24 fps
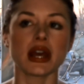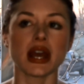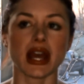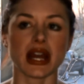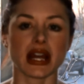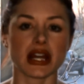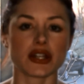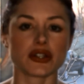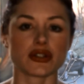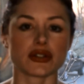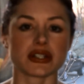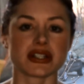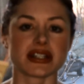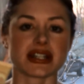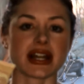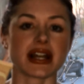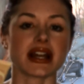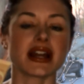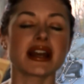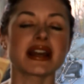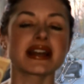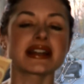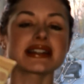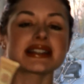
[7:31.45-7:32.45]
and
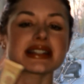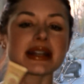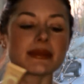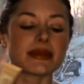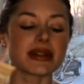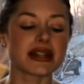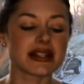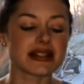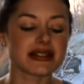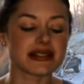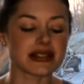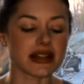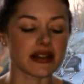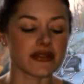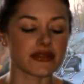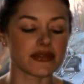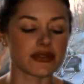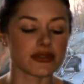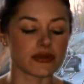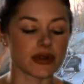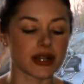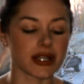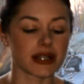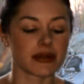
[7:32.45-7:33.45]
interesting. Some of this stuff
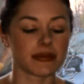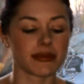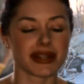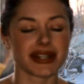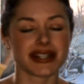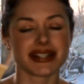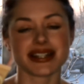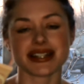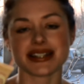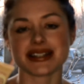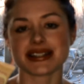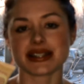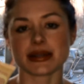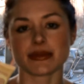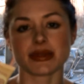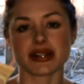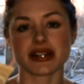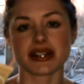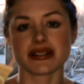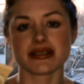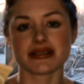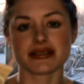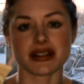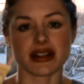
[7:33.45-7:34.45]
was recommended. Some
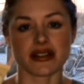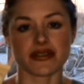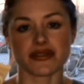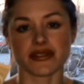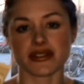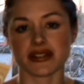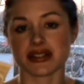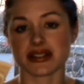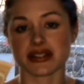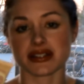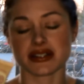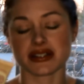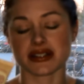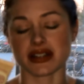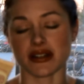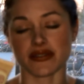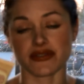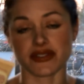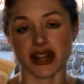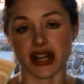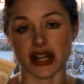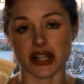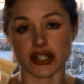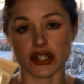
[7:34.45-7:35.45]
of this stuff is
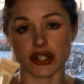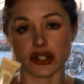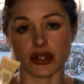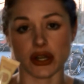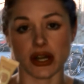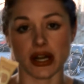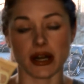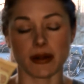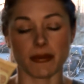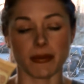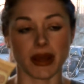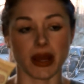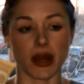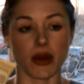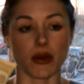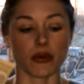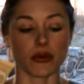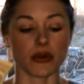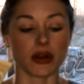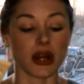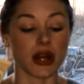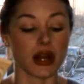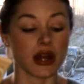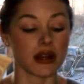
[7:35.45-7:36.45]
stuff that I just tried on my
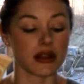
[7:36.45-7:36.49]
own.